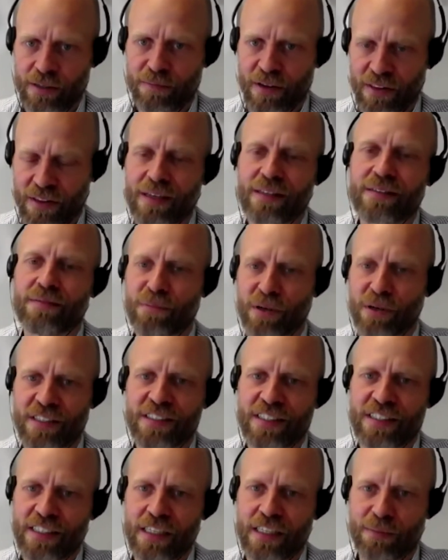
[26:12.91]
but
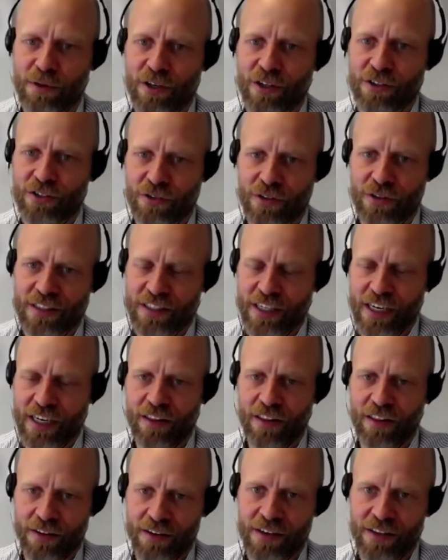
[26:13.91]
it's easier because you can
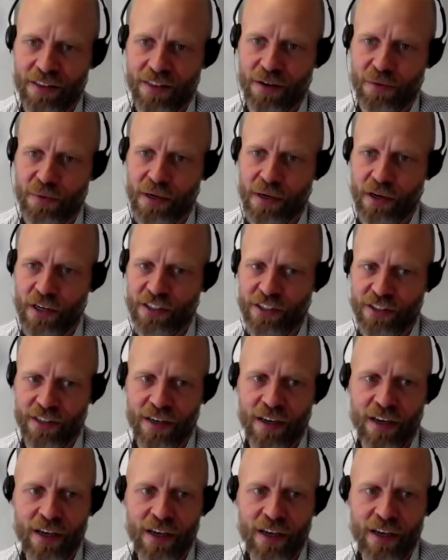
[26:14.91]
tailor the regulation.